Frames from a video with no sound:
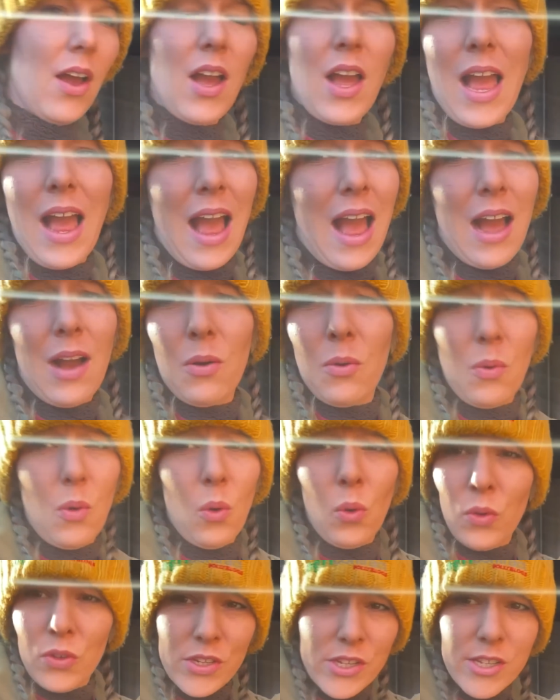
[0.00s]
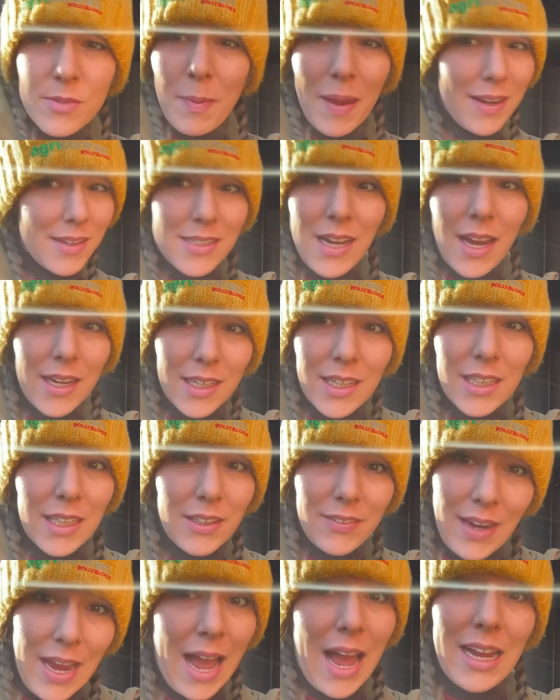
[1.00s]
how
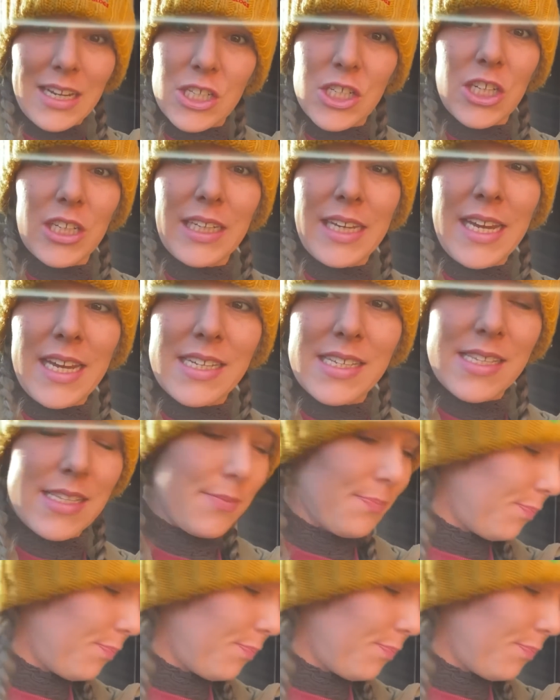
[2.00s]
unspectacular it actually is.